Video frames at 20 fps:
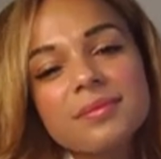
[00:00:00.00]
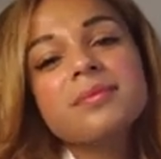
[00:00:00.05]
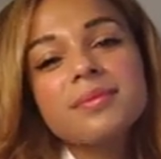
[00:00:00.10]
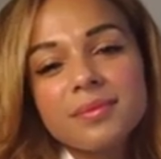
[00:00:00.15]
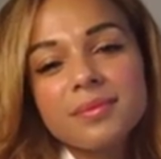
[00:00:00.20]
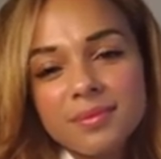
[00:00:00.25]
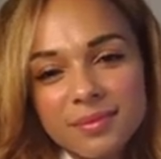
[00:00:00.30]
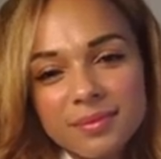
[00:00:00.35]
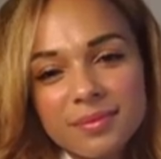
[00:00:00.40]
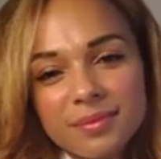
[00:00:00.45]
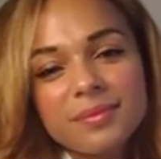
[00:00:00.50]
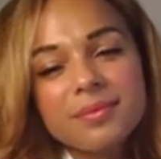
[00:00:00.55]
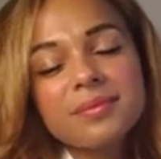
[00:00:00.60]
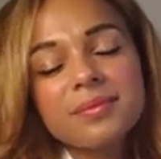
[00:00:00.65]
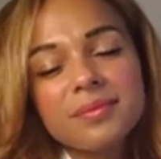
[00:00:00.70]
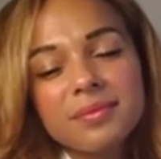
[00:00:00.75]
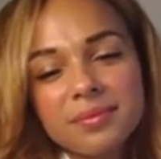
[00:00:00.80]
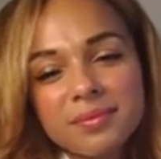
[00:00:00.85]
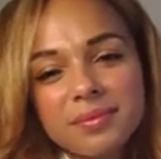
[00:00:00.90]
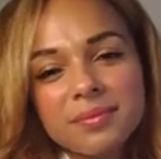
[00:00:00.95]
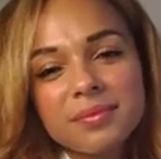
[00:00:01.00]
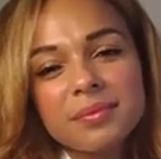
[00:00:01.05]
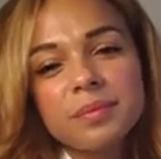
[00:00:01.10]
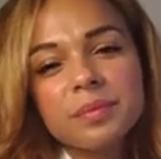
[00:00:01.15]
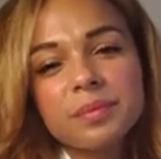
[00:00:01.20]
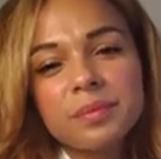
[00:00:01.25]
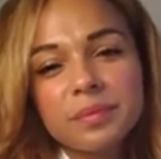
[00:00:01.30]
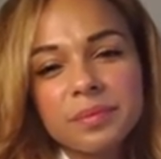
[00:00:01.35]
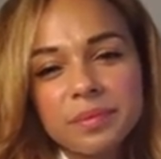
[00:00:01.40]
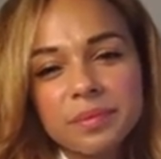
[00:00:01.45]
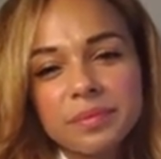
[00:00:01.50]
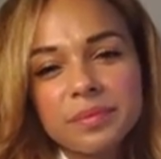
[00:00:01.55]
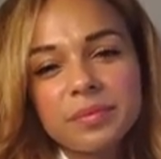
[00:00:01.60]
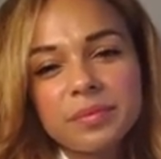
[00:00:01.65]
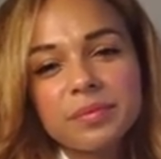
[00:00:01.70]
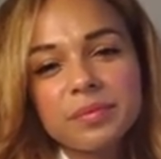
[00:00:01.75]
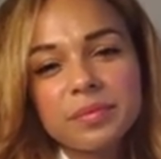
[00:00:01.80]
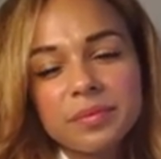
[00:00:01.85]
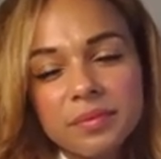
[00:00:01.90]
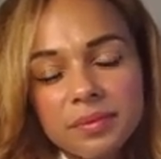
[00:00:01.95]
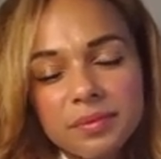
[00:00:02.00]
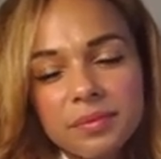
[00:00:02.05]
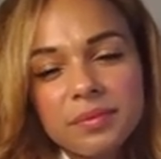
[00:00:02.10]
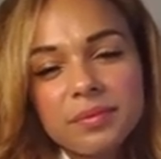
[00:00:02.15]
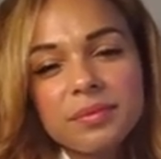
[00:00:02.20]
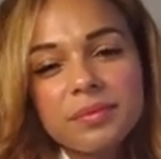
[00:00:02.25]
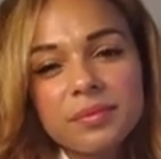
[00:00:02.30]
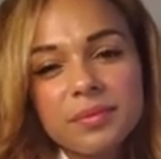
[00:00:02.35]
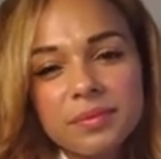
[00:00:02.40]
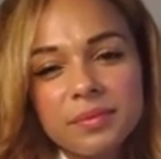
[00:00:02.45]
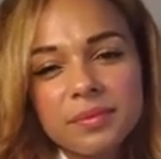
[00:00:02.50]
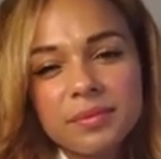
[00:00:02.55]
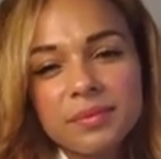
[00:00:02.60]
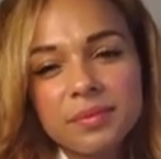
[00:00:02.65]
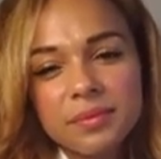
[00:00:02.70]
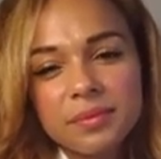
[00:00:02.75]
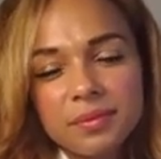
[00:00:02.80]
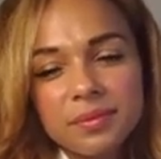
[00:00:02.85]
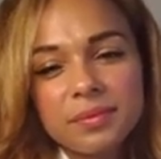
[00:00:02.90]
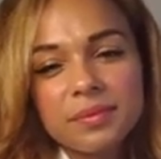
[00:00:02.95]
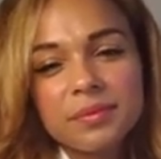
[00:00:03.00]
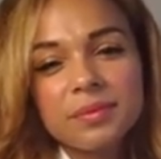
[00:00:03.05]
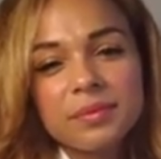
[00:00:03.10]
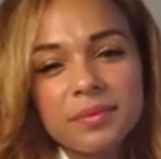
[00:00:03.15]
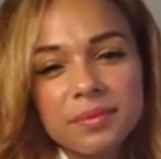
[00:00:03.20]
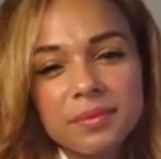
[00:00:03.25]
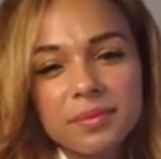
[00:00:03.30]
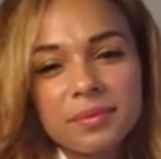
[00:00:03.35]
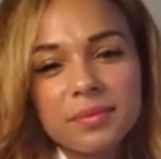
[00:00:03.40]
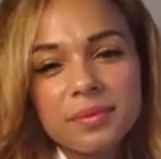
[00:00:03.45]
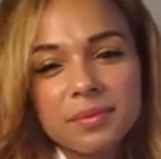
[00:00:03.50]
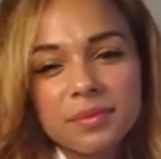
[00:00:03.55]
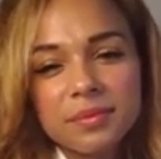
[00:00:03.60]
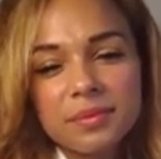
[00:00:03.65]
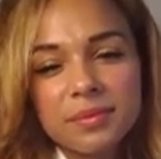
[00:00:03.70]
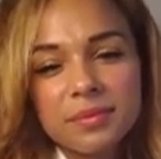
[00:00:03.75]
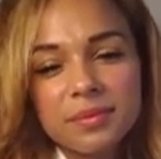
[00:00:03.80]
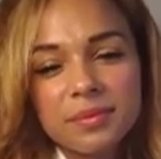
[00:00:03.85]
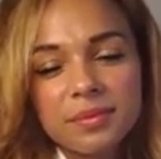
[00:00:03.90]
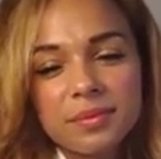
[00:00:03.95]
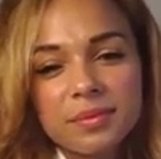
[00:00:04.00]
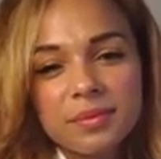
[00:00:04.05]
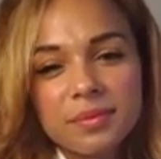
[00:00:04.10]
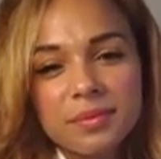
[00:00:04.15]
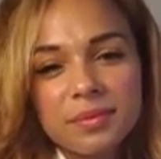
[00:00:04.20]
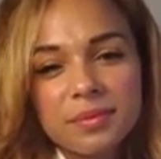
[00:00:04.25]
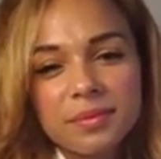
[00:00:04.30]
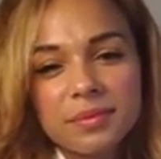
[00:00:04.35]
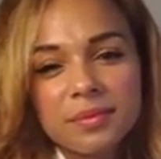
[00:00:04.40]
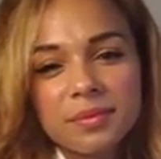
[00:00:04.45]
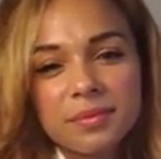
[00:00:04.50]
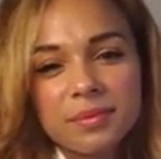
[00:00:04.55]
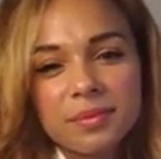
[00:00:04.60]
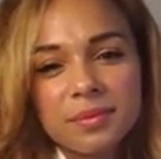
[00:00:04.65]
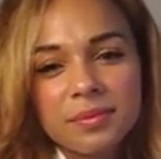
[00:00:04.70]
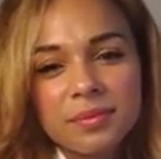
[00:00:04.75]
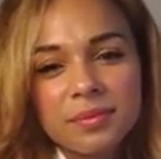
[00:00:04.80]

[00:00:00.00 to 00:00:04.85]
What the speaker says: (not speaking)